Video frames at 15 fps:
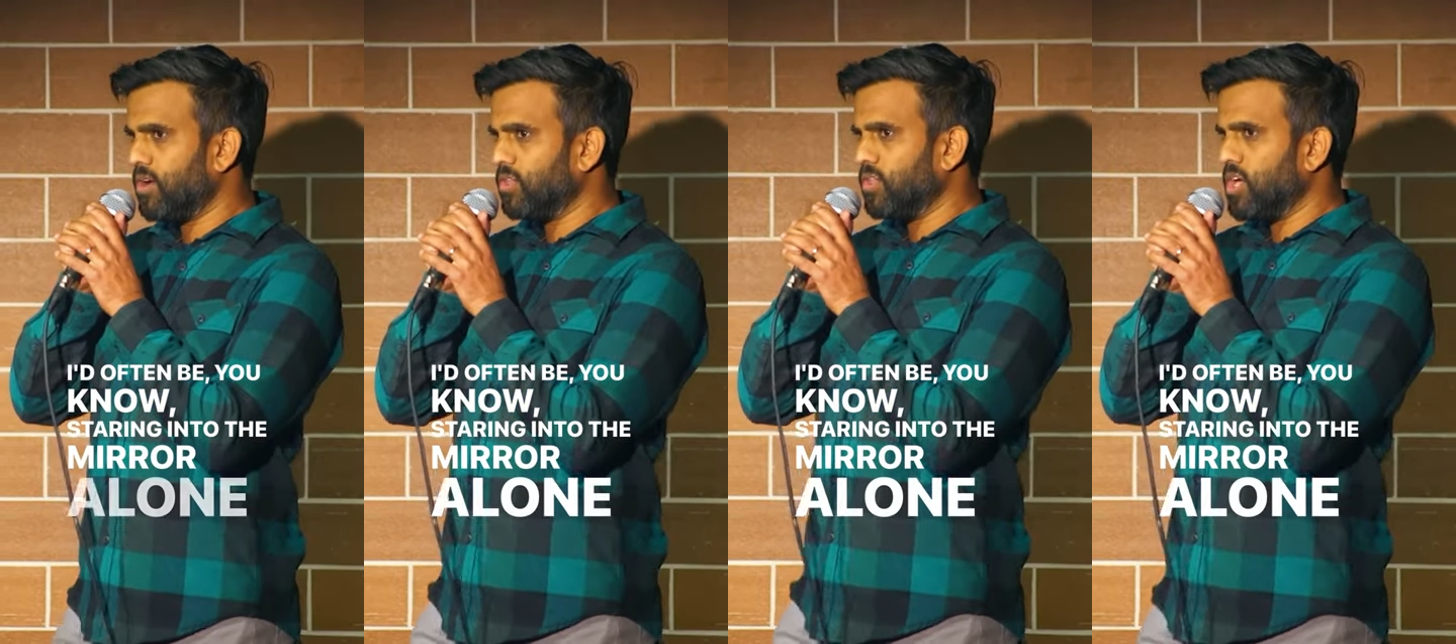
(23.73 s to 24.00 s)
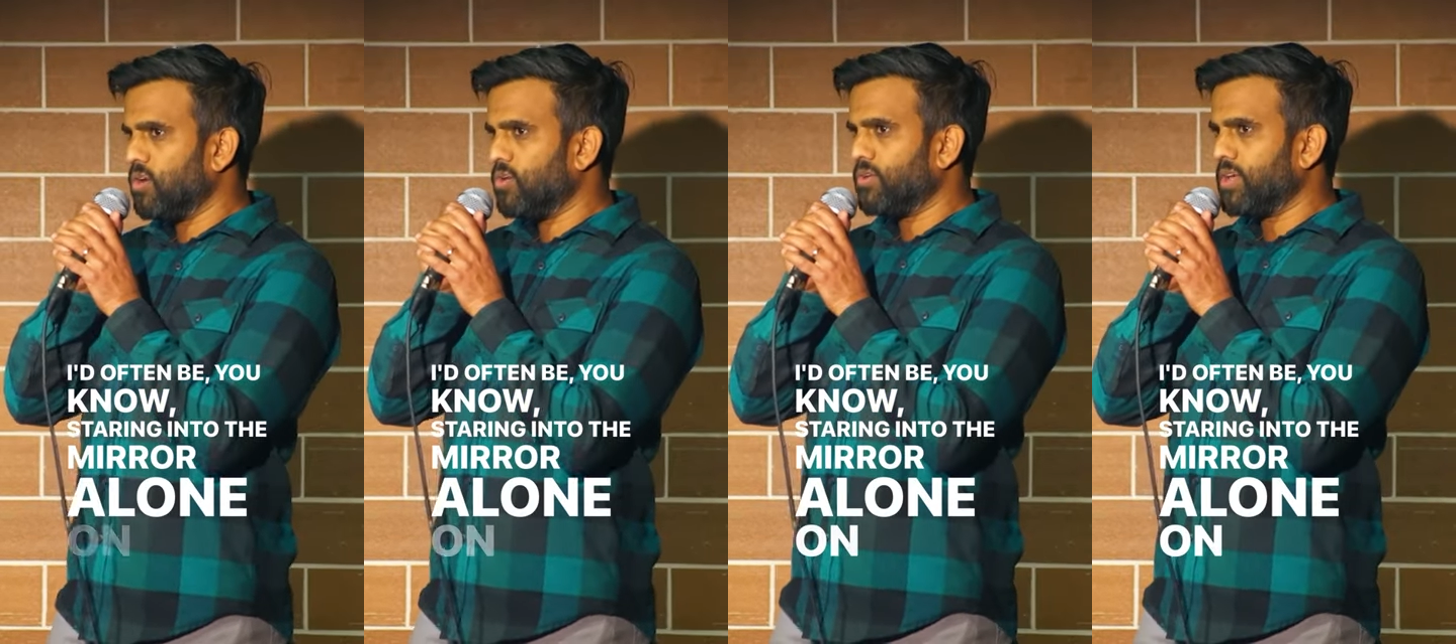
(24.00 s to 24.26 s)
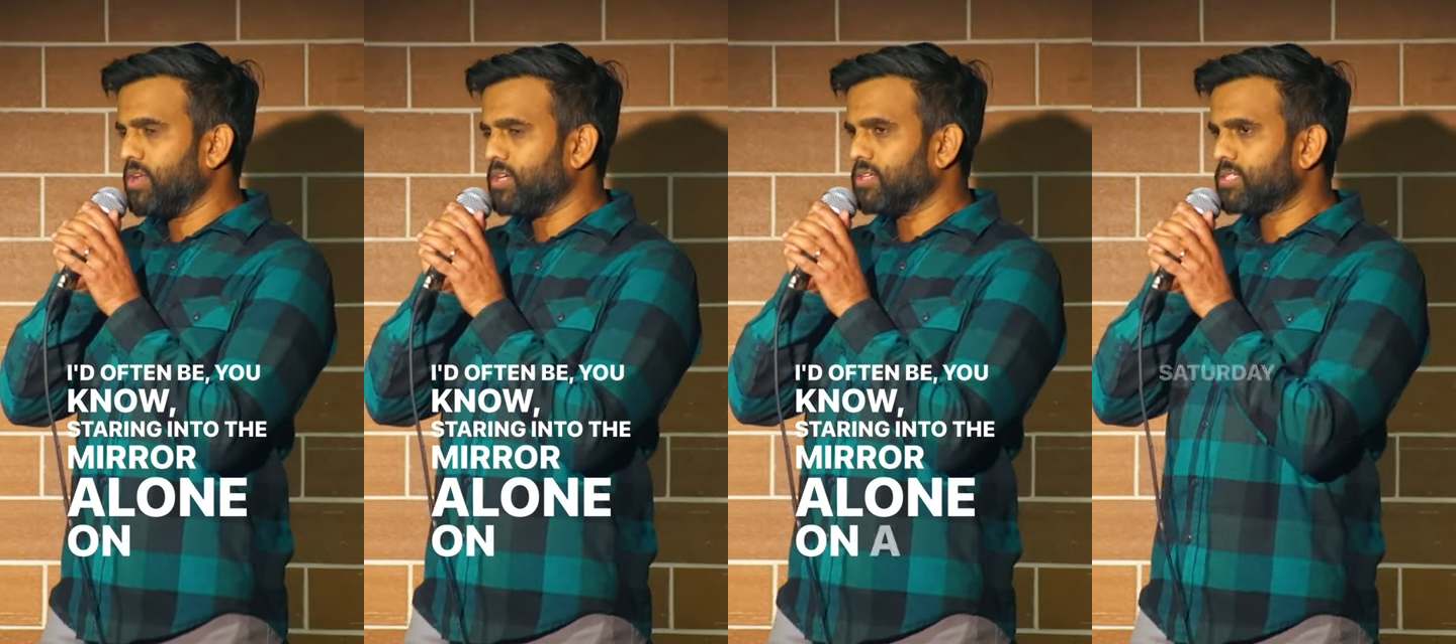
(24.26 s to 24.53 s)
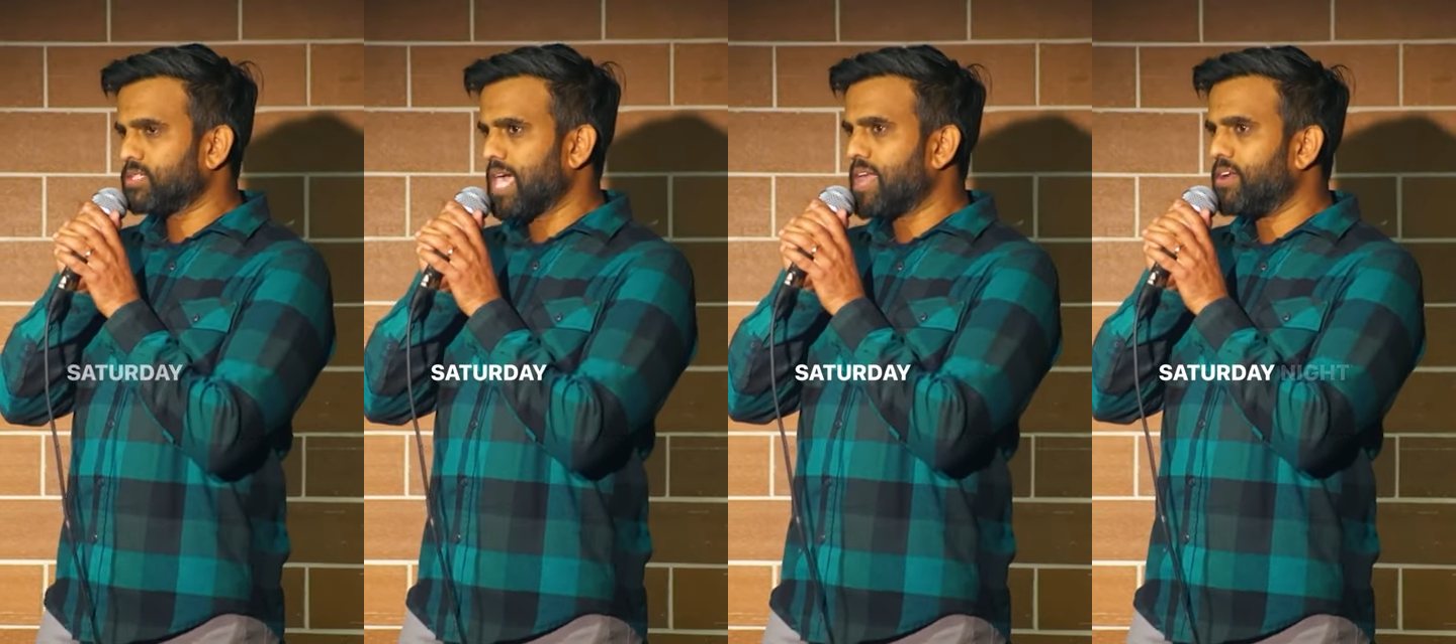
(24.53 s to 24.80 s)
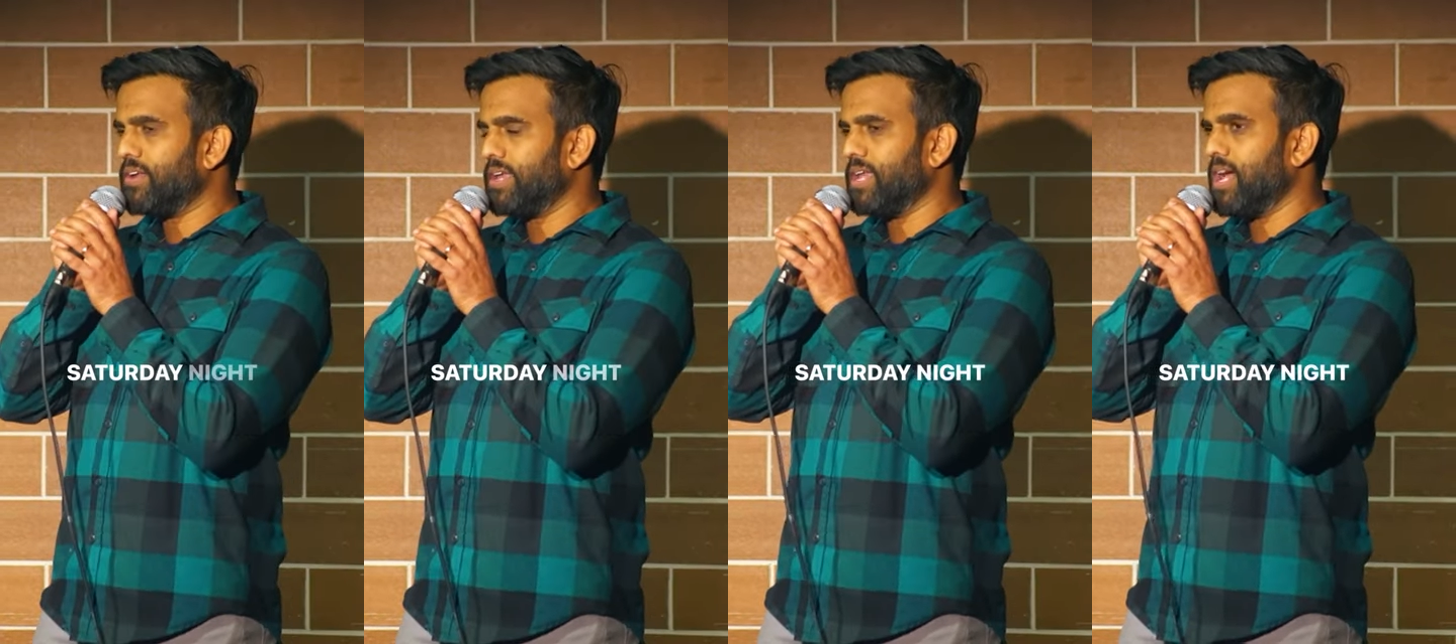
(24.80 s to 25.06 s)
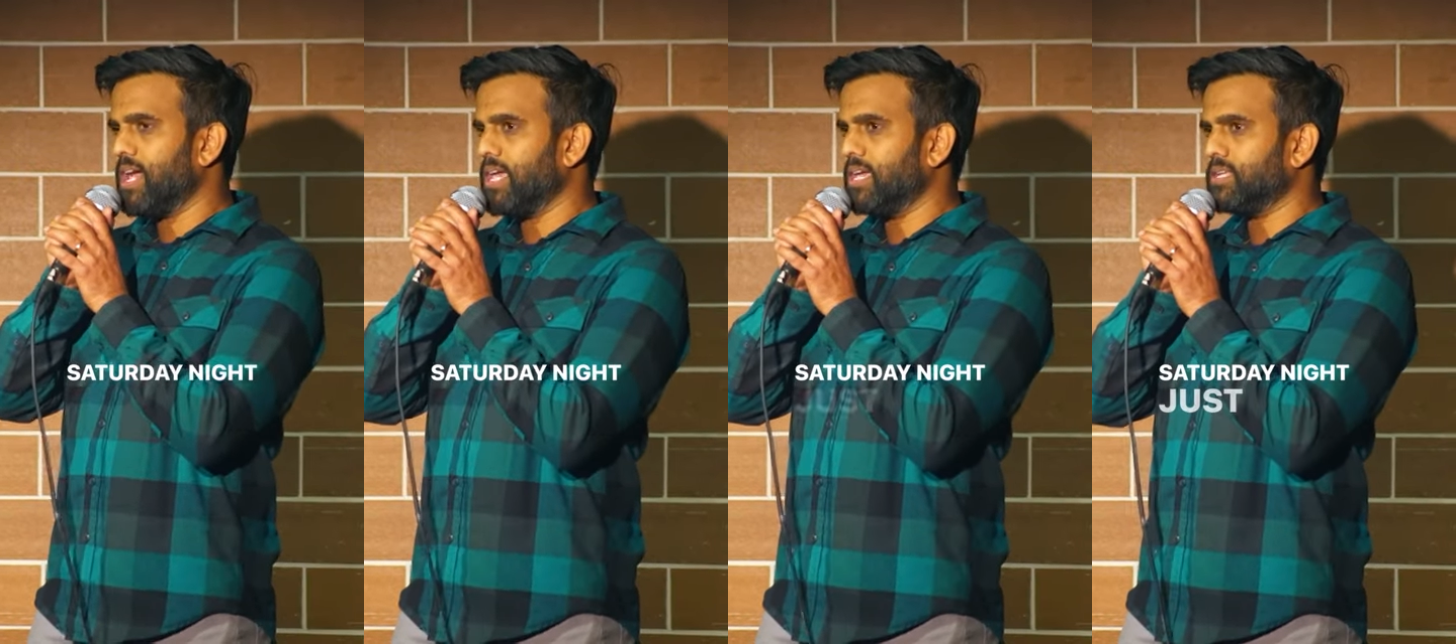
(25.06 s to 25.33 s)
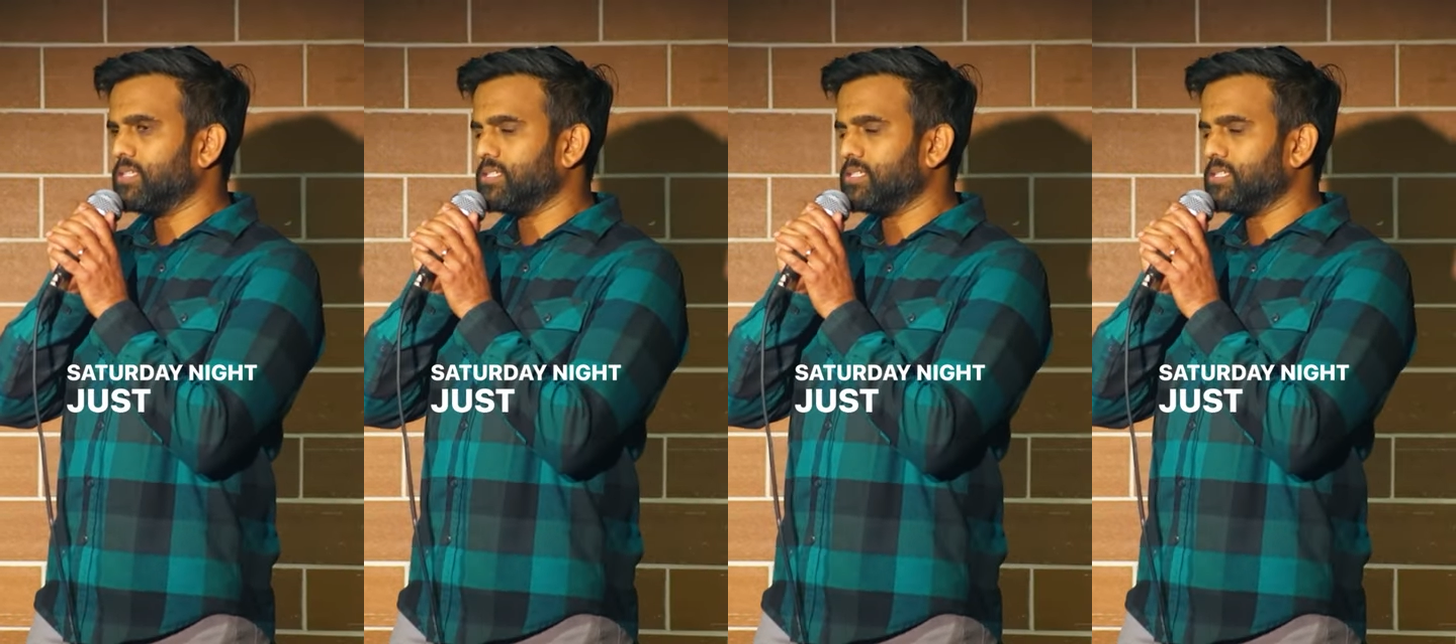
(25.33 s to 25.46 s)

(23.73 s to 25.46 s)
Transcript: alone on a Saturday night,